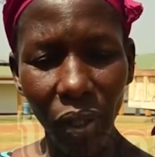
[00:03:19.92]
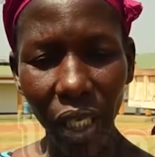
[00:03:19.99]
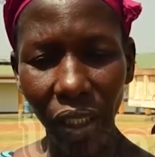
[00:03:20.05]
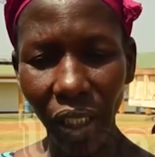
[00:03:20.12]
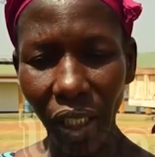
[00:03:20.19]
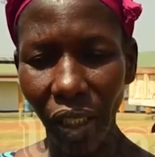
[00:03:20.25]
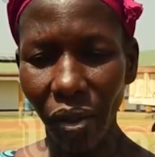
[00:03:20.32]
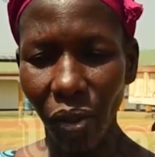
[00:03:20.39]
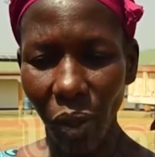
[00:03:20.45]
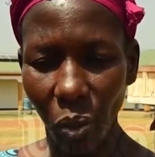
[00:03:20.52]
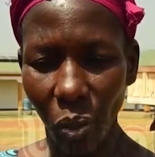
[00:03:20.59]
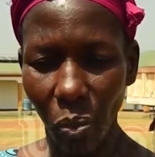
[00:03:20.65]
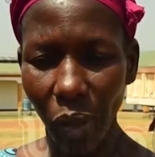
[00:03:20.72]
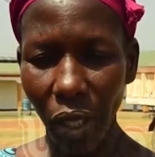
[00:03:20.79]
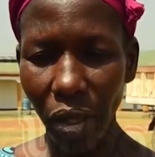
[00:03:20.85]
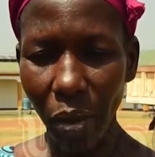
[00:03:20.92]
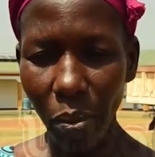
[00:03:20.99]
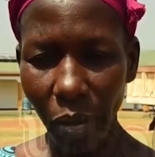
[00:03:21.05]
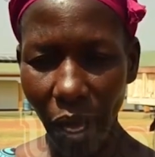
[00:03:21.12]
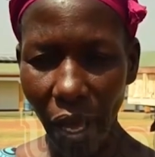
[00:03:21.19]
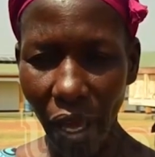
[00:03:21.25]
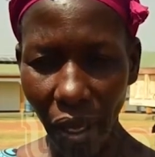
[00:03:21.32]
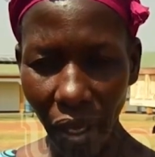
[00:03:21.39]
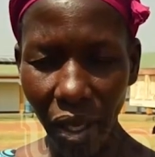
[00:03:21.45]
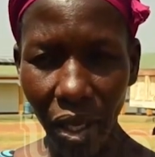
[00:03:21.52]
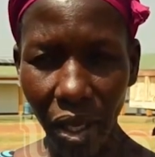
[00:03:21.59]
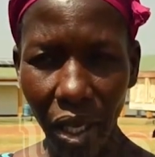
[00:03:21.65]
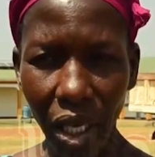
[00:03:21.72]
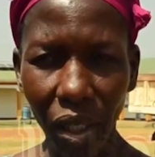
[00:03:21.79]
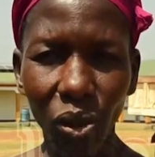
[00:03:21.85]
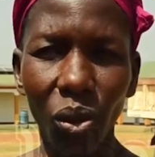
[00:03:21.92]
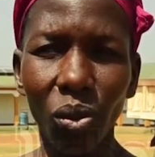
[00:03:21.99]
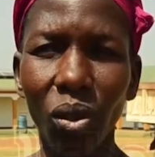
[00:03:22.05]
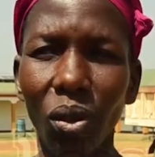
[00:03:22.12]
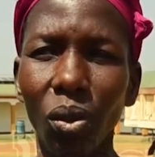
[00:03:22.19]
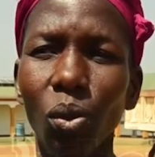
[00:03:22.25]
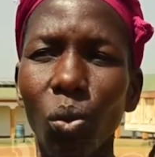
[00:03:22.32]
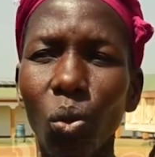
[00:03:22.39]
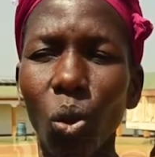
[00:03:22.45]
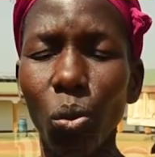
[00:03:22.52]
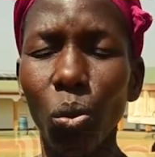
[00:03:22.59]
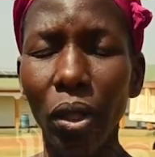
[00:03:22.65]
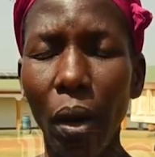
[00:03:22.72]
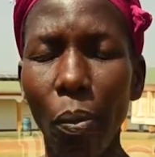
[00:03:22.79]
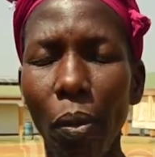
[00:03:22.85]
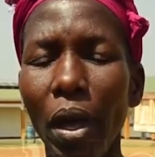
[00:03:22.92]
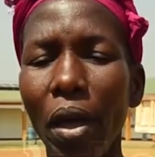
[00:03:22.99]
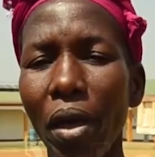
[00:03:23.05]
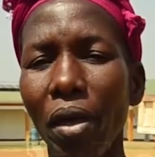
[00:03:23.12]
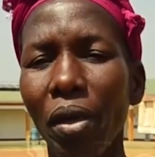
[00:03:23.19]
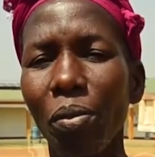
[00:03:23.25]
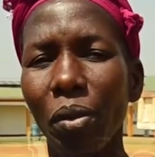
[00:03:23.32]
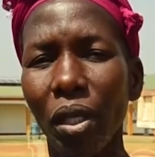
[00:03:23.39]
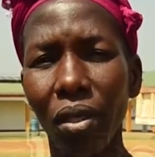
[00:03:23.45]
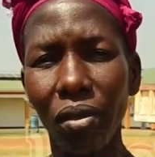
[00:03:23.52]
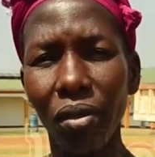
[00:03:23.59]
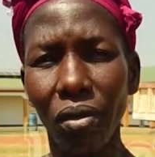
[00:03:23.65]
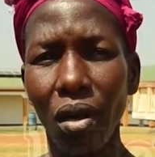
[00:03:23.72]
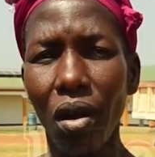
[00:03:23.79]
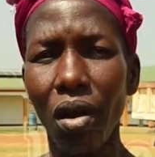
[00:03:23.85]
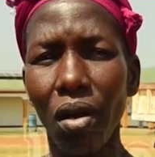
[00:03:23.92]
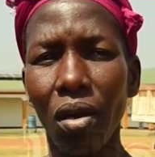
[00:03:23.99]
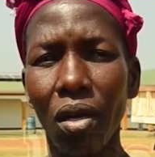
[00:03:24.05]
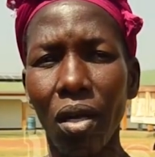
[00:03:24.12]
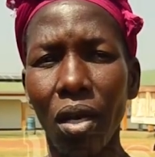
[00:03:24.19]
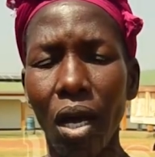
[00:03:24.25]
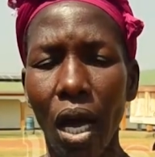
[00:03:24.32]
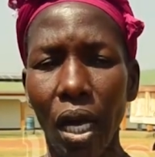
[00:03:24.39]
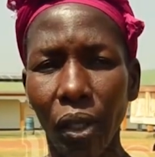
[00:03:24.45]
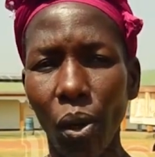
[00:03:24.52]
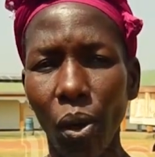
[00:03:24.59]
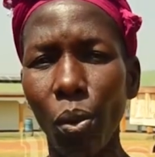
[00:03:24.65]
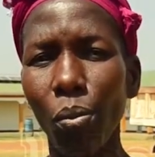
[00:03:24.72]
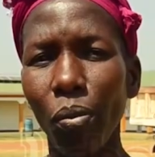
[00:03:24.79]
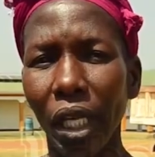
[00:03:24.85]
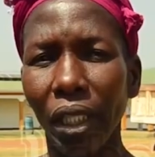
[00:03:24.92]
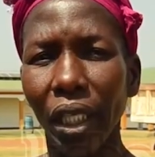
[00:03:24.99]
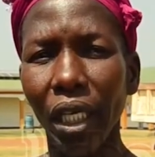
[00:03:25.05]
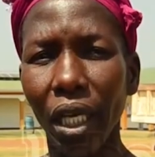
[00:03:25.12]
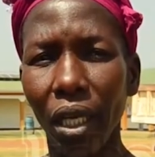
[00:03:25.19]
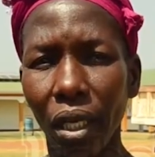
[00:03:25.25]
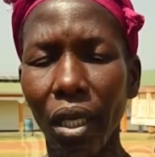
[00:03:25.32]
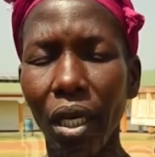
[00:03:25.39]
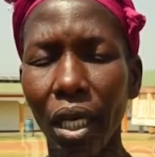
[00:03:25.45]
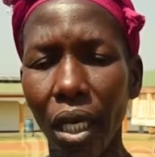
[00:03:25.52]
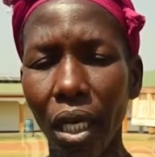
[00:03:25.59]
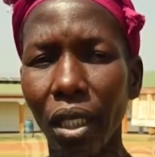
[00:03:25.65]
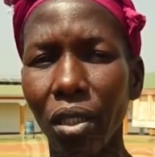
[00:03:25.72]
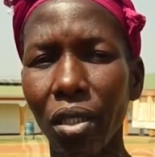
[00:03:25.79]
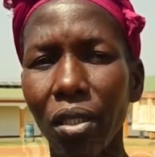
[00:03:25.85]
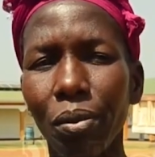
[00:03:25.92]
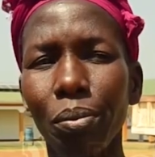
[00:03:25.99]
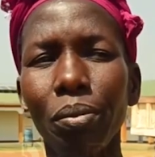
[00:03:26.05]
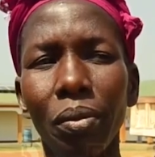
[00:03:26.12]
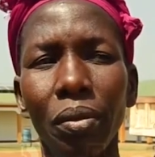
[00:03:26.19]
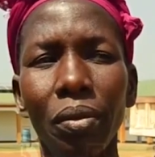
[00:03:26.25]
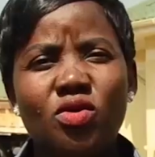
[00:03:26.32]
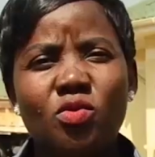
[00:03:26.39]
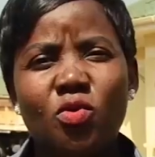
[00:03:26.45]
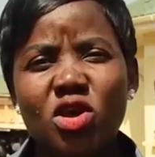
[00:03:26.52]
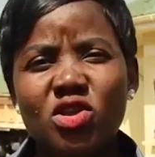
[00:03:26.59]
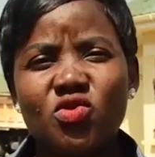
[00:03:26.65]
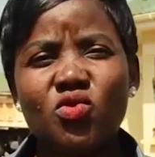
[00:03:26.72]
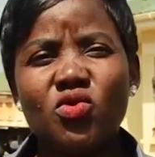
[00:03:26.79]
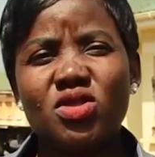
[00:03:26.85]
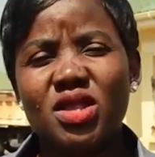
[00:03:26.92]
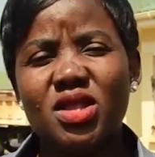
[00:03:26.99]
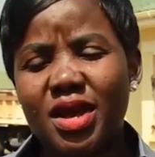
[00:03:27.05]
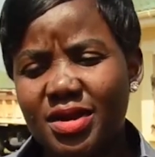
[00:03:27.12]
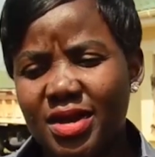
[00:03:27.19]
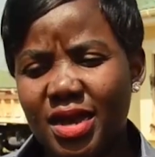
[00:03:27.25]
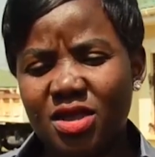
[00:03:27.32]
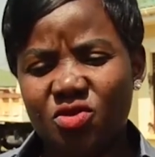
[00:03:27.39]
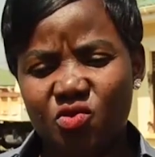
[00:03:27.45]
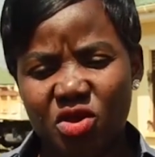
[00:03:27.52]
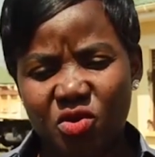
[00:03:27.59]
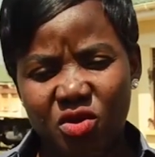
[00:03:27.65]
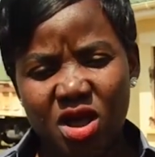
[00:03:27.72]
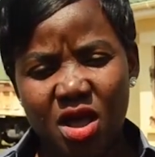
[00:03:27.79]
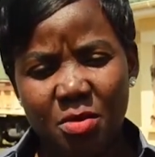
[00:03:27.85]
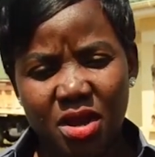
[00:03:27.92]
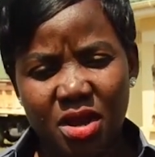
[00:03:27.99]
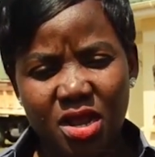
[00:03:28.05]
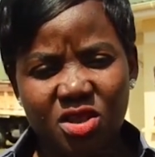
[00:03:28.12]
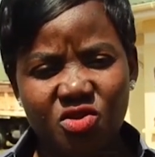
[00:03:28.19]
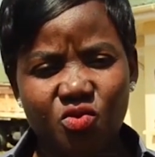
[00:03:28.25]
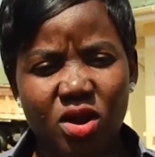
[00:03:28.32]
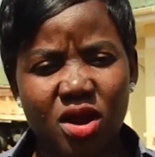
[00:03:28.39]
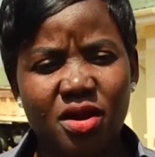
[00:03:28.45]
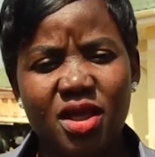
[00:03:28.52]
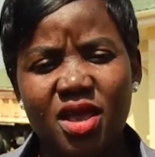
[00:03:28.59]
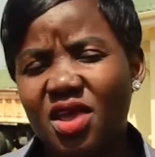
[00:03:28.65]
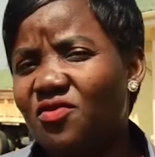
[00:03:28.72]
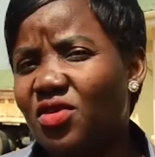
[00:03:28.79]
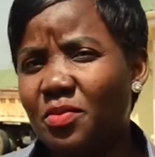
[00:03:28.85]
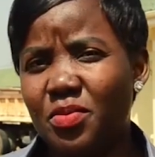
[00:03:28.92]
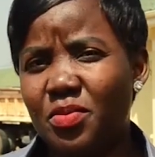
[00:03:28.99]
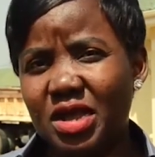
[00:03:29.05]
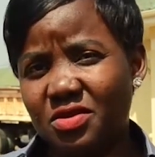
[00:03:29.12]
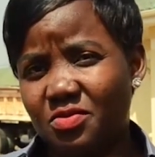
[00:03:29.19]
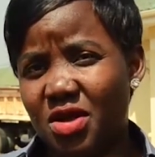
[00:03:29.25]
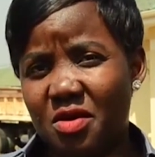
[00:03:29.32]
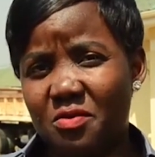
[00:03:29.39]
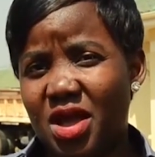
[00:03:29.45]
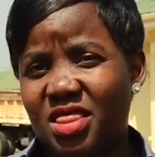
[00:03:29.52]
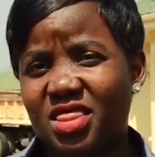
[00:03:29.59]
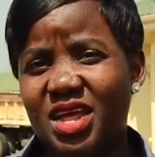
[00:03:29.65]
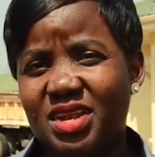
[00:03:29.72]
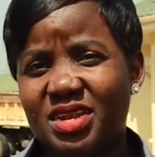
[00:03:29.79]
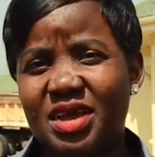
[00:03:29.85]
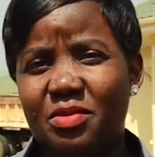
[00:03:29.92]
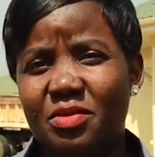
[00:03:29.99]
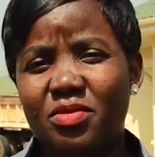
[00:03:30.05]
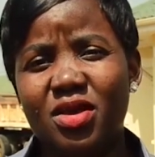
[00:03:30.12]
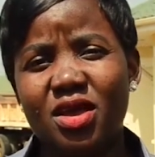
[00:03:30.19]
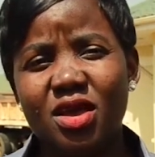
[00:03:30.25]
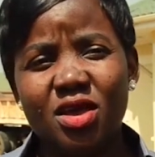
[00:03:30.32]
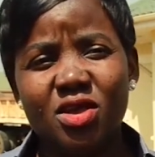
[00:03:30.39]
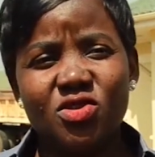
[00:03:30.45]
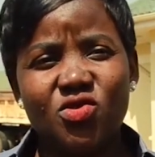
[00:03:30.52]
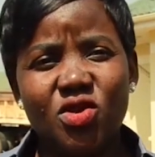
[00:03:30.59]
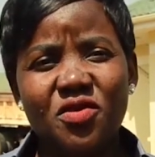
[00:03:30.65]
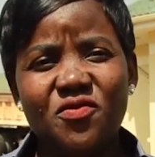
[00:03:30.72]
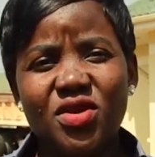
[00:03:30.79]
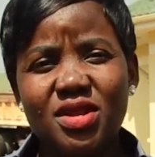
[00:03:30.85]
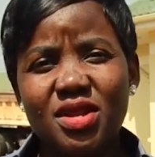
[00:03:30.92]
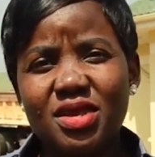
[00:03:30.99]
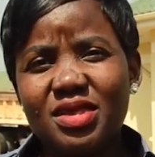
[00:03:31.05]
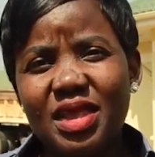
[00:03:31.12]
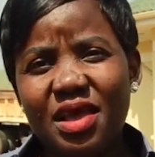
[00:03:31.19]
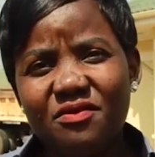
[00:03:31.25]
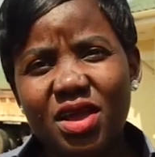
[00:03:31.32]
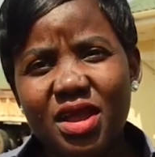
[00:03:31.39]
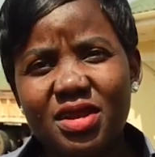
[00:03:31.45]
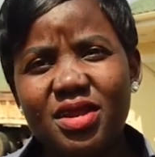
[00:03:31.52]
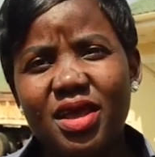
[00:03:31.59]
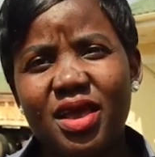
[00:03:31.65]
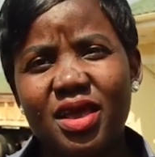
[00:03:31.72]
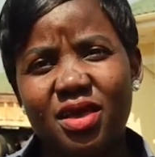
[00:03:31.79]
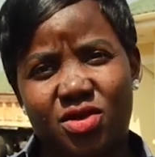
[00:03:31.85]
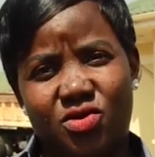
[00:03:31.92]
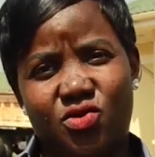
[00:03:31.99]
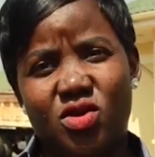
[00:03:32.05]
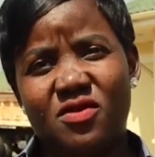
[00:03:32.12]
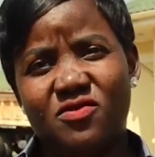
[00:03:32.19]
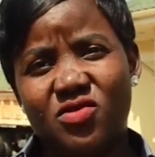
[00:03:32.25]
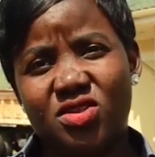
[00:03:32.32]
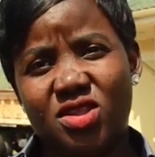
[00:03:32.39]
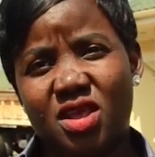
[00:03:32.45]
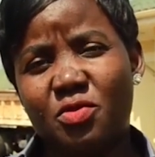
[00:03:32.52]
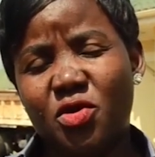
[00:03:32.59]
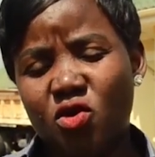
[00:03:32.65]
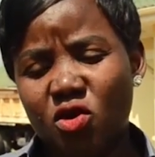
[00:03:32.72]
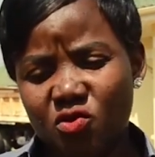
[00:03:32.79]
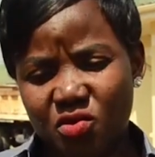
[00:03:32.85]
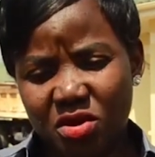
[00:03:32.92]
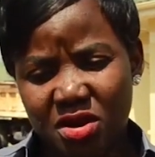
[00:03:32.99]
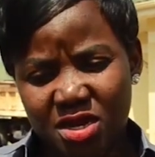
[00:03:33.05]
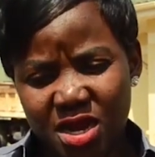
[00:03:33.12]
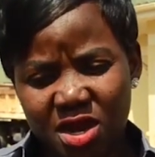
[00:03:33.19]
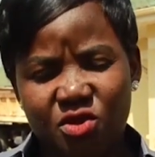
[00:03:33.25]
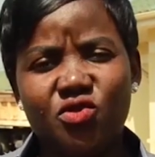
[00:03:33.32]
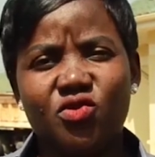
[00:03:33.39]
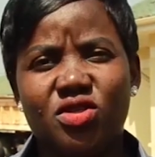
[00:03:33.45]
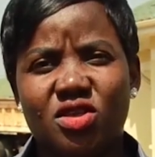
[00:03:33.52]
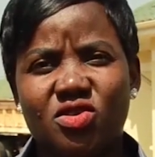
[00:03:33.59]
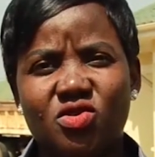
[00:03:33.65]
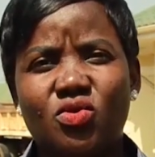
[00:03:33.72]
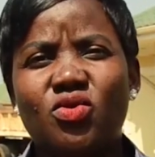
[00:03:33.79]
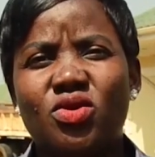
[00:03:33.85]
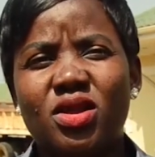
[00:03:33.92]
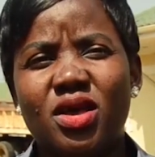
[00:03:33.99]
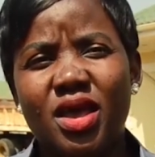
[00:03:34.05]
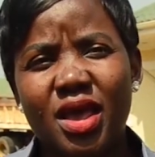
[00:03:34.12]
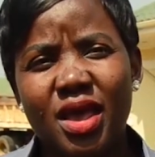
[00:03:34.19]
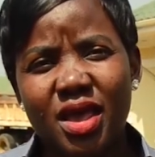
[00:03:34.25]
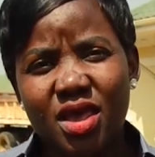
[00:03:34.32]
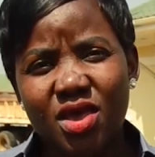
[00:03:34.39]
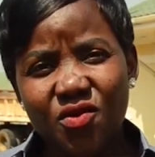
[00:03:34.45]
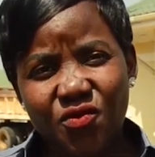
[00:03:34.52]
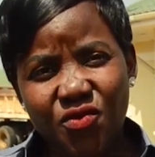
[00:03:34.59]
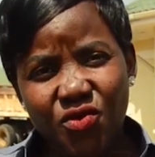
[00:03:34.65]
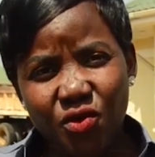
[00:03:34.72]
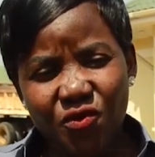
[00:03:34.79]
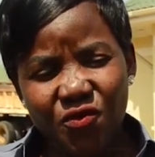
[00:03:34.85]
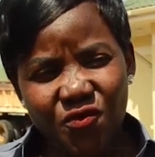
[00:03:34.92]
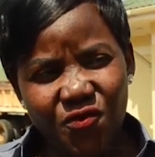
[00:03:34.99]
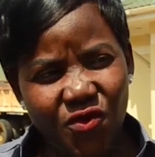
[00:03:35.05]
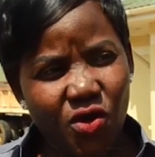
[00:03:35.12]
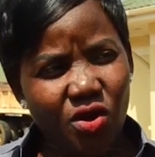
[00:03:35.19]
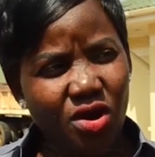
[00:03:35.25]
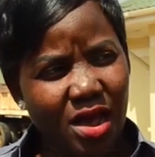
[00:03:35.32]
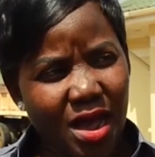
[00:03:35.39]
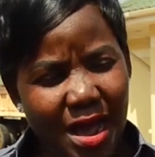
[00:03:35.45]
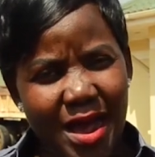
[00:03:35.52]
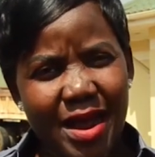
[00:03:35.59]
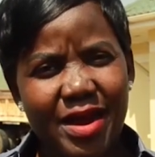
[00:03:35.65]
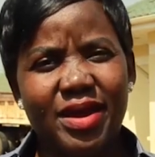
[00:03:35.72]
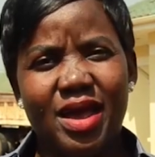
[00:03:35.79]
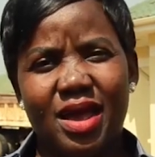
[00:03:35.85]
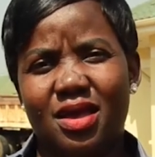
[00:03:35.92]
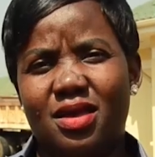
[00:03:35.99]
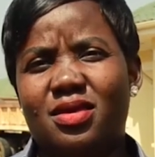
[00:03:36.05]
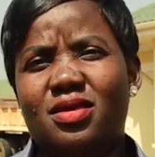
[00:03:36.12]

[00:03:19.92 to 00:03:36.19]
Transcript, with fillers: latiana tiong penyo be, anto no dungu na pe, pedonga, aramo metekere a ah, nyi. Most schools nowadays, when you come in S1, they give you a pass mark by third term. So if it is 70, you have to stay because we take you to the school. If you fall under